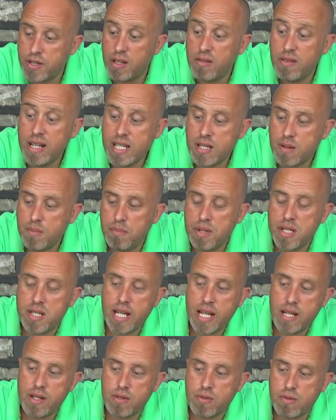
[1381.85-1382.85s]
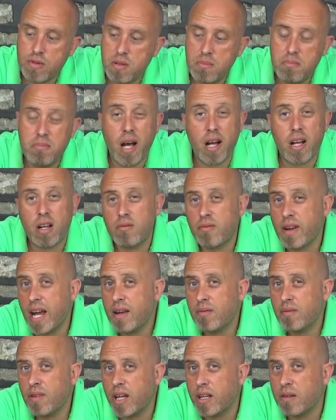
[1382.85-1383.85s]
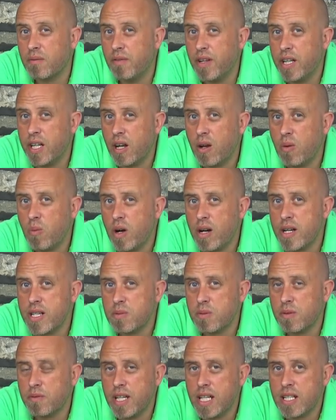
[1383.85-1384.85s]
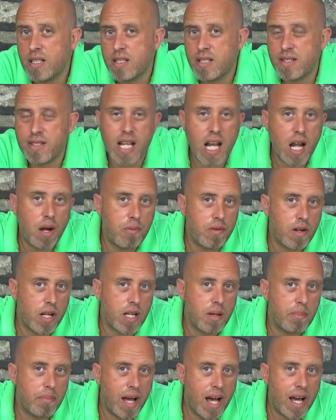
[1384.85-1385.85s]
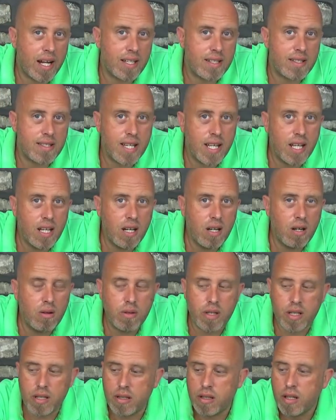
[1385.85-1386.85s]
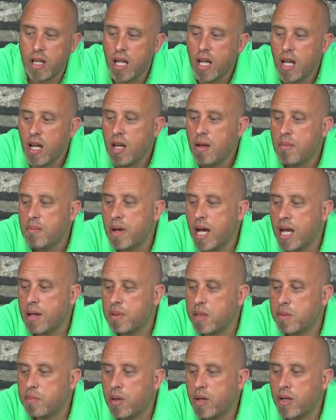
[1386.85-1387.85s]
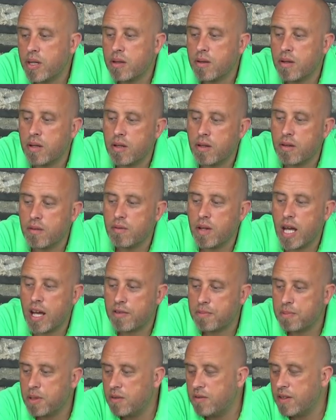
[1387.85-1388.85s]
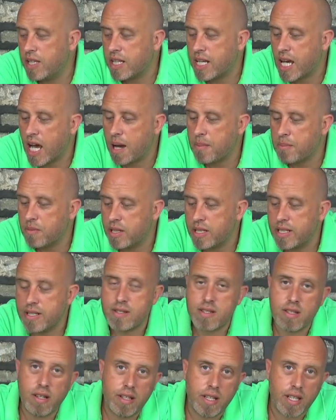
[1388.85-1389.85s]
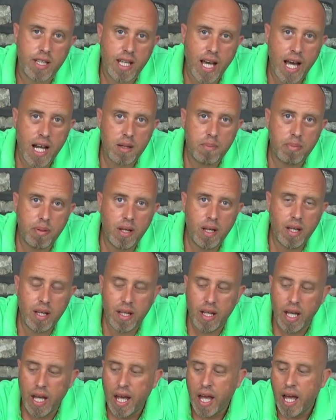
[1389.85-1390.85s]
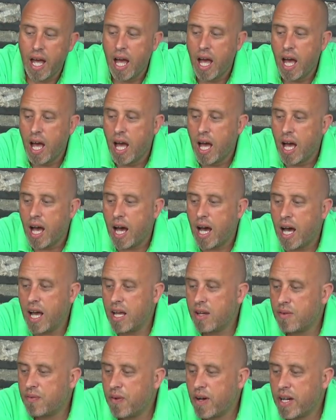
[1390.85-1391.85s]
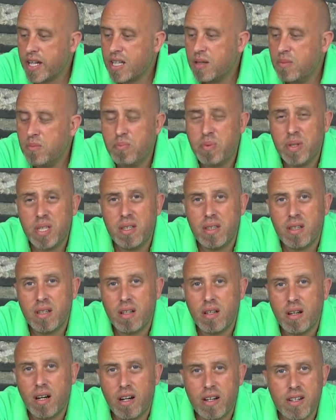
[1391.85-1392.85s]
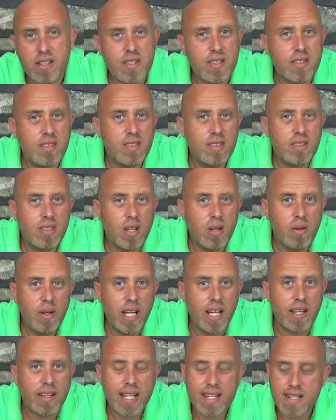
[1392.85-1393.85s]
There is some potential to muck around, like video-wise, with it, to set up like a pan and tilt, and maybe put the FPV camera inside the canopy, if I can be asked to do it.